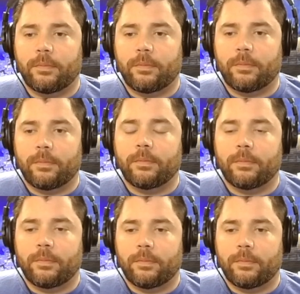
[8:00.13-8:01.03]

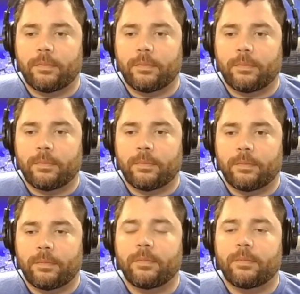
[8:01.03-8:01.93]

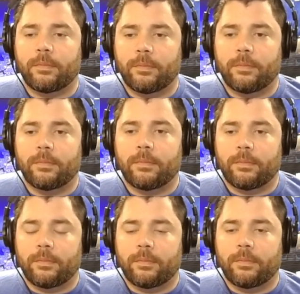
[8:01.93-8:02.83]
(silent)